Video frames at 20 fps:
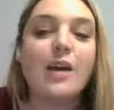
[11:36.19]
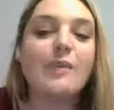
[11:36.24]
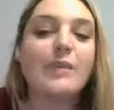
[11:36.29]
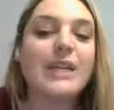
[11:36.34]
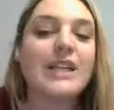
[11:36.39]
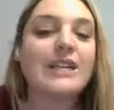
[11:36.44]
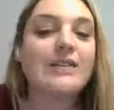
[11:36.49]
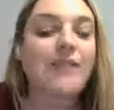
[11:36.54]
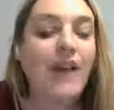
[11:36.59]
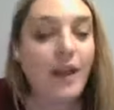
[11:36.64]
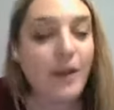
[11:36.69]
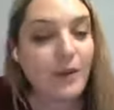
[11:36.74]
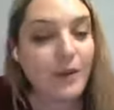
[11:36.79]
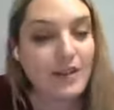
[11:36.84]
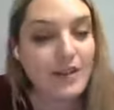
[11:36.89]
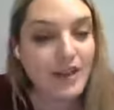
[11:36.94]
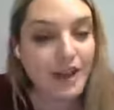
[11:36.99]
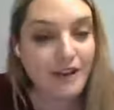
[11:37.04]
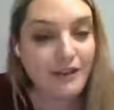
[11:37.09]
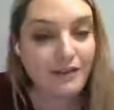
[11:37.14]
Please follow
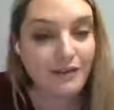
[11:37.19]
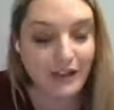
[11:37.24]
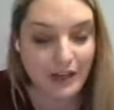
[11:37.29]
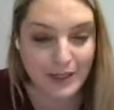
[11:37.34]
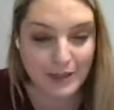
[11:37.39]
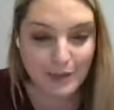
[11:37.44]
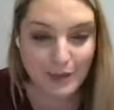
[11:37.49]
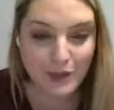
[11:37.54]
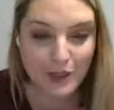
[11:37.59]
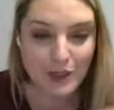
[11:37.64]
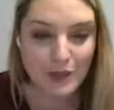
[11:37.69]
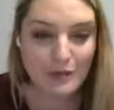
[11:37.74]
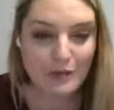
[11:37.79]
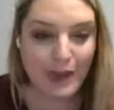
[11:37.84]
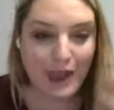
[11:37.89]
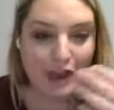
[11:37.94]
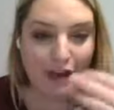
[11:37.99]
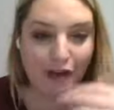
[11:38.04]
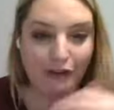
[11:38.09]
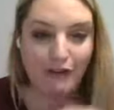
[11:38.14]
us on Facebook. You
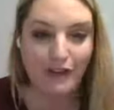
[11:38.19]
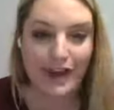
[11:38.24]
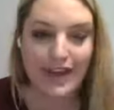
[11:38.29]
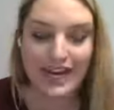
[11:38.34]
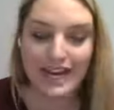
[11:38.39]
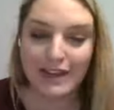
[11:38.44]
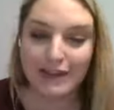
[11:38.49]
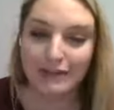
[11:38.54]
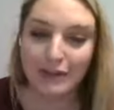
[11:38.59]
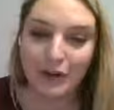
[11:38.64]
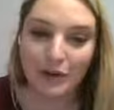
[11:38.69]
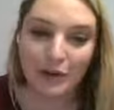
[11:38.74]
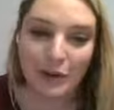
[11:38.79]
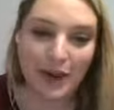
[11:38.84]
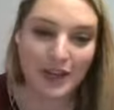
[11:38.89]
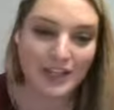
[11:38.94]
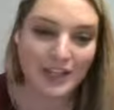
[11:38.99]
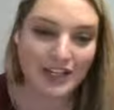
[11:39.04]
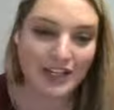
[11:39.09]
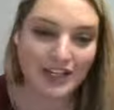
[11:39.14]
may already if you're
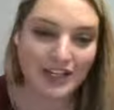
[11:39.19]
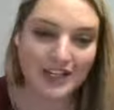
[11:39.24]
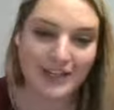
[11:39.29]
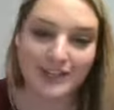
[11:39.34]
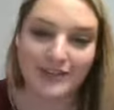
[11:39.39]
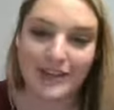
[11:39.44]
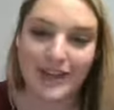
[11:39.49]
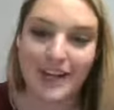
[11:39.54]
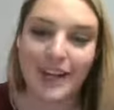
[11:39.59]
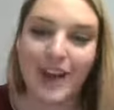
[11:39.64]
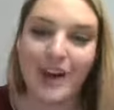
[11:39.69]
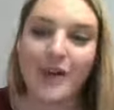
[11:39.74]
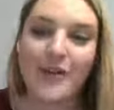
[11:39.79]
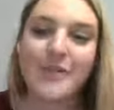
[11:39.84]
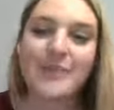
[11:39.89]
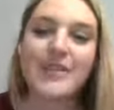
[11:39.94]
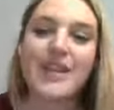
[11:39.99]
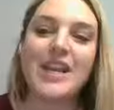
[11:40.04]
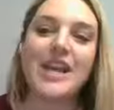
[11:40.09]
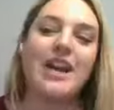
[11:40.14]
watching this video.
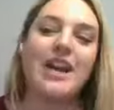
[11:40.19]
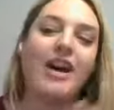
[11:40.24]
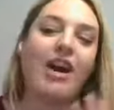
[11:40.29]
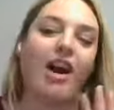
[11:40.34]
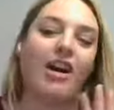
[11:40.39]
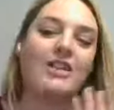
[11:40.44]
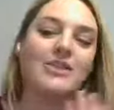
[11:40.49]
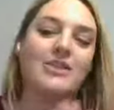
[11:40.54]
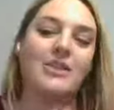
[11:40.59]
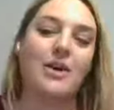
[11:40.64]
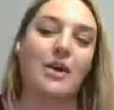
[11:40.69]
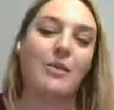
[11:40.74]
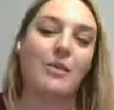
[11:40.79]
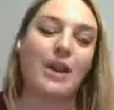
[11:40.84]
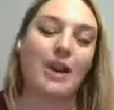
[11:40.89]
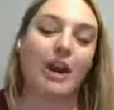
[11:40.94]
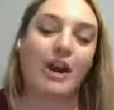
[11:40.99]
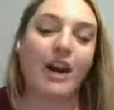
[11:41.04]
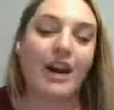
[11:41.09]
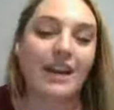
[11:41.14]
Also,
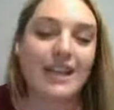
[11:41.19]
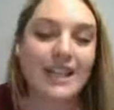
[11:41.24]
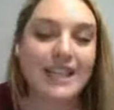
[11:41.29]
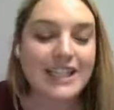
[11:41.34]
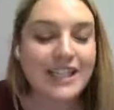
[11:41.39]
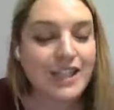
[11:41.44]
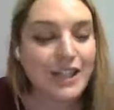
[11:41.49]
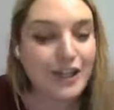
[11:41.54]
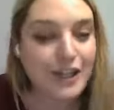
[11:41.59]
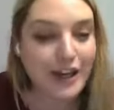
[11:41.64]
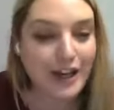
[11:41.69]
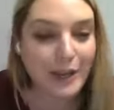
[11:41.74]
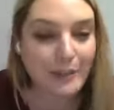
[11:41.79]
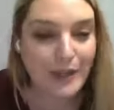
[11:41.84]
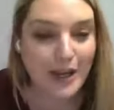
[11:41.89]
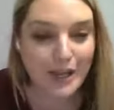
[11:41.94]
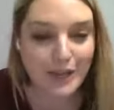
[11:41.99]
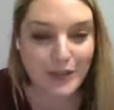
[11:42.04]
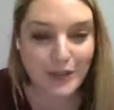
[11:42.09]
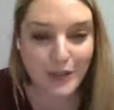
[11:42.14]
we are on Instagram
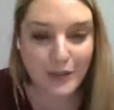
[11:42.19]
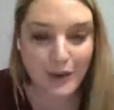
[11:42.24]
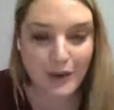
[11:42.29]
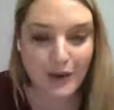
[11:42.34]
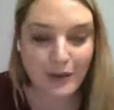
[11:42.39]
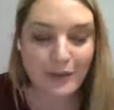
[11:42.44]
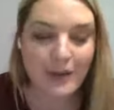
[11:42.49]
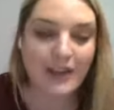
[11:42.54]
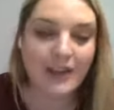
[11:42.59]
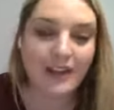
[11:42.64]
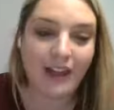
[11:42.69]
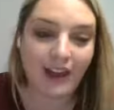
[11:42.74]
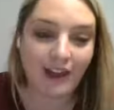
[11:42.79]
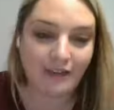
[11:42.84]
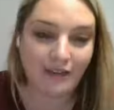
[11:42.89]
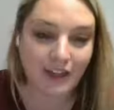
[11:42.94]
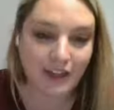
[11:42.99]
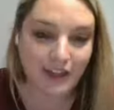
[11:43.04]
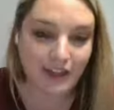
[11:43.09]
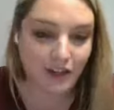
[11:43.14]
and Twitter. We
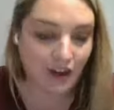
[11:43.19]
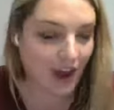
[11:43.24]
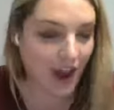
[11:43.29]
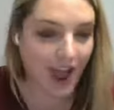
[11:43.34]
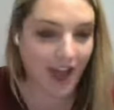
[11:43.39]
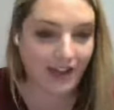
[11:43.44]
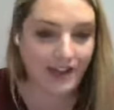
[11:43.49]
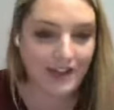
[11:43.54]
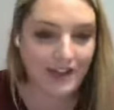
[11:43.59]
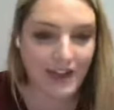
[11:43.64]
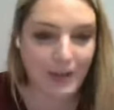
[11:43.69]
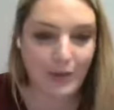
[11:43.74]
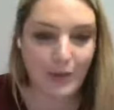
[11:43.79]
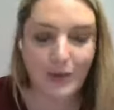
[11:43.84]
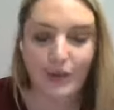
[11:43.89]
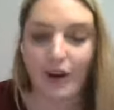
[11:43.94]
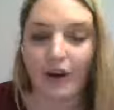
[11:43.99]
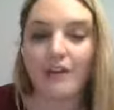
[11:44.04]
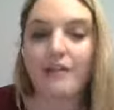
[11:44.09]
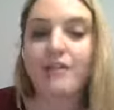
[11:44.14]
love interacting
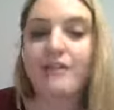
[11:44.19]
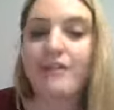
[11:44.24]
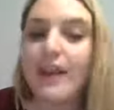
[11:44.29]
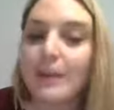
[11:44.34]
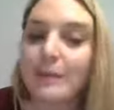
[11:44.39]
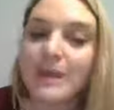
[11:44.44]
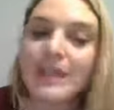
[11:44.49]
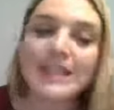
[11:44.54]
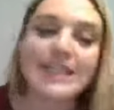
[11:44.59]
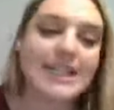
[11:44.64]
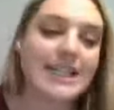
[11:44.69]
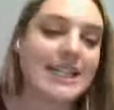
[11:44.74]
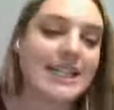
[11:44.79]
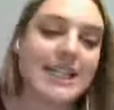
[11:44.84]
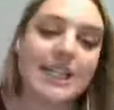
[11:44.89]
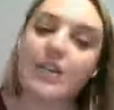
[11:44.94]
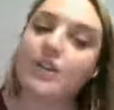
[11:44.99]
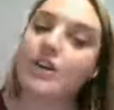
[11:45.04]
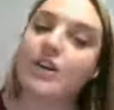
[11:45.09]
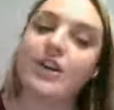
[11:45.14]
with our families and
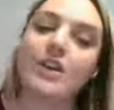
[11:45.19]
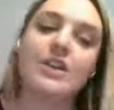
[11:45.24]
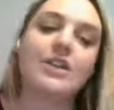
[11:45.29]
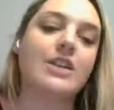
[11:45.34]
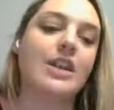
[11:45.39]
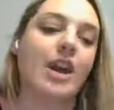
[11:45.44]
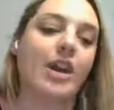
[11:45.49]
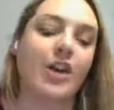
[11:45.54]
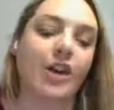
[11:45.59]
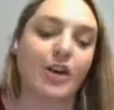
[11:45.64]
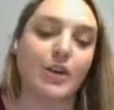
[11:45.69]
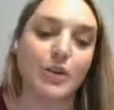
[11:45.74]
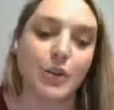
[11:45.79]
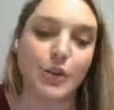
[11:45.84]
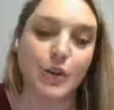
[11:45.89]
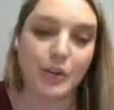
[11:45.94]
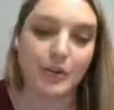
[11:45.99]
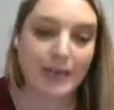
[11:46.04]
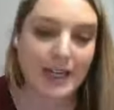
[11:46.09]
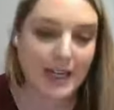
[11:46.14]
teachers and our
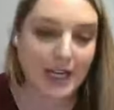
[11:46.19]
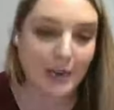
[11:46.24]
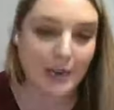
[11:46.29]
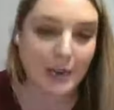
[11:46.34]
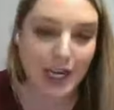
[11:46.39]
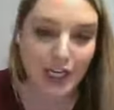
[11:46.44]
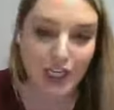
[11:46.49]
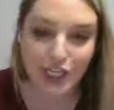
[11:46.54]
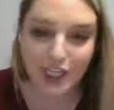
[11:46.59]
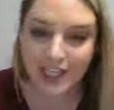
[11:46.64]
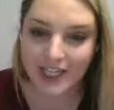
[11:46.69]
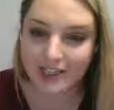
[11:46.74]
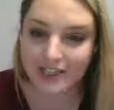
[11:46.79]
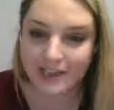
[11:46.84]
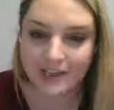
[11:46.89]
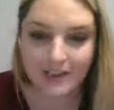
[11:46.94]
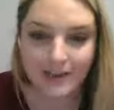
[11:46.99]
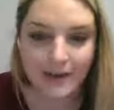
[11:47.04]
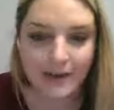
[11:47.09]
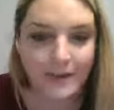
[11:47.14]
social media
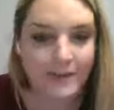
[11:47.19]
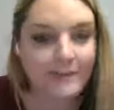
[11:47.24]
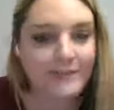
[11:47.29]
pages.